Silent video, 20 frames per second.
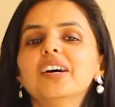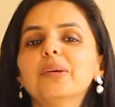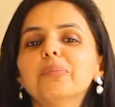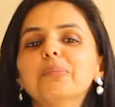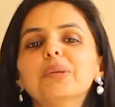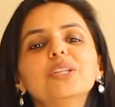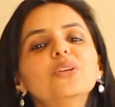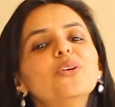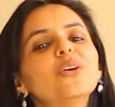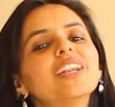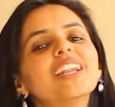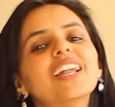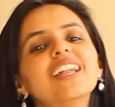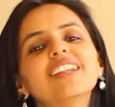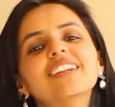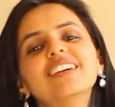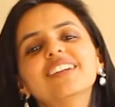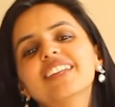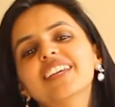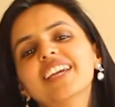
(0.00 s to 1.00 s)
But the online
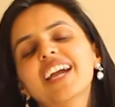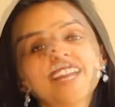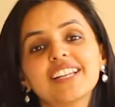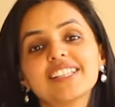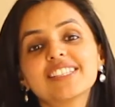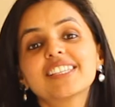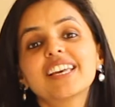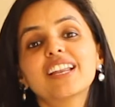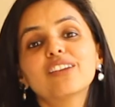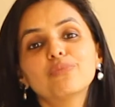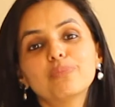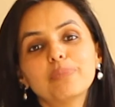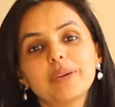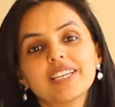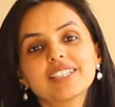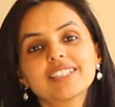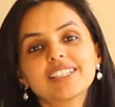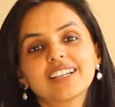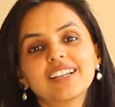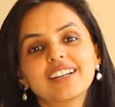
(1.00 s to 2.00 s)
learning had
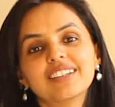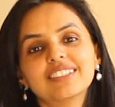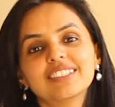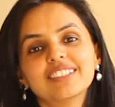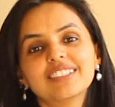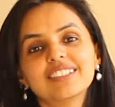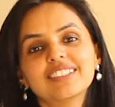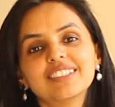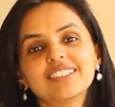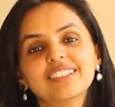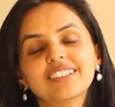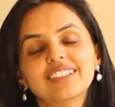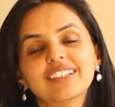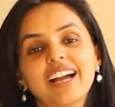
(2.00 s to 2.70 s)
self-paced classes,